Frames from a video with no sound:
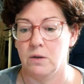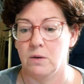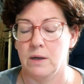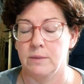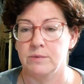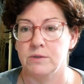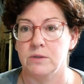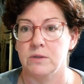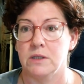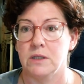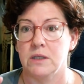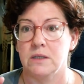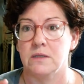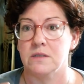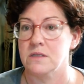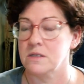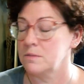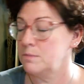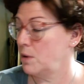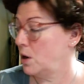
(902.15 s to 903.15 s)
I'm doing it in a
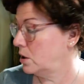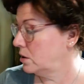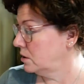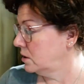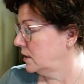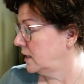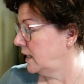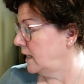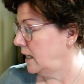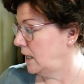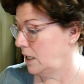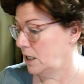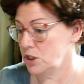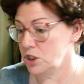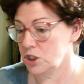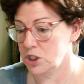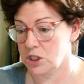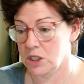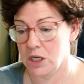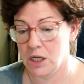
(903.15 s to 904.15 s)
smaller
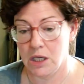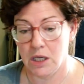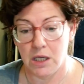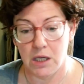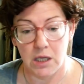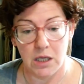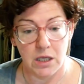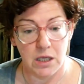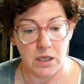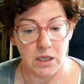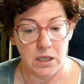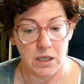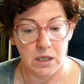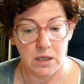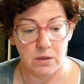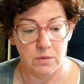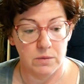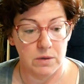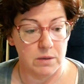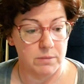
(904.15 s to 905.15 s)
gauge
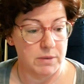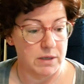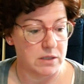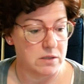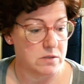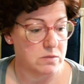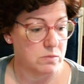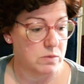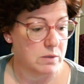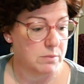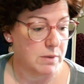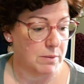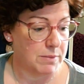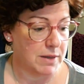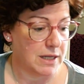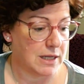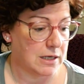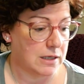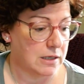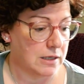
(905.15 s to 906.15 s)
what am I
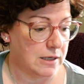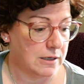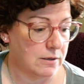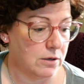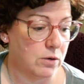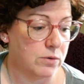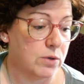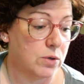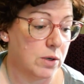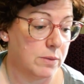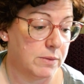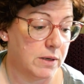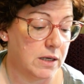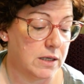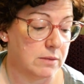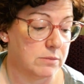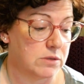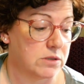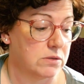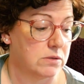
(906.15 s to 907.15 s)
making it in? Oh, no, I'm not.
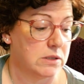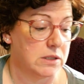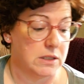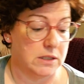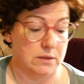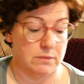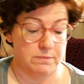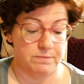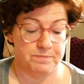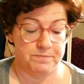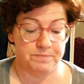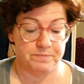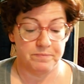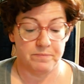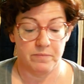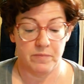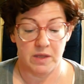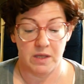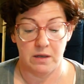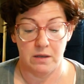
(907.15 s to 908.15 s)
I'm doing it in
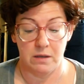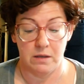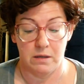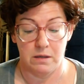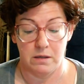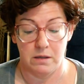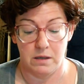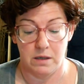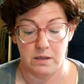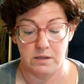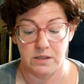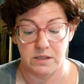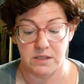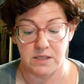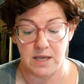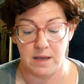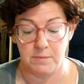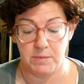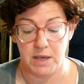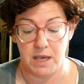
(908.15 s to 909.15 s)
the
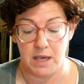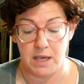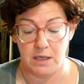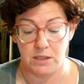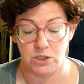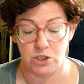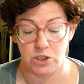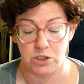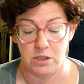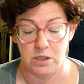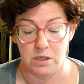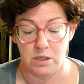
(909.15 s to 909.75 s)
same gauge.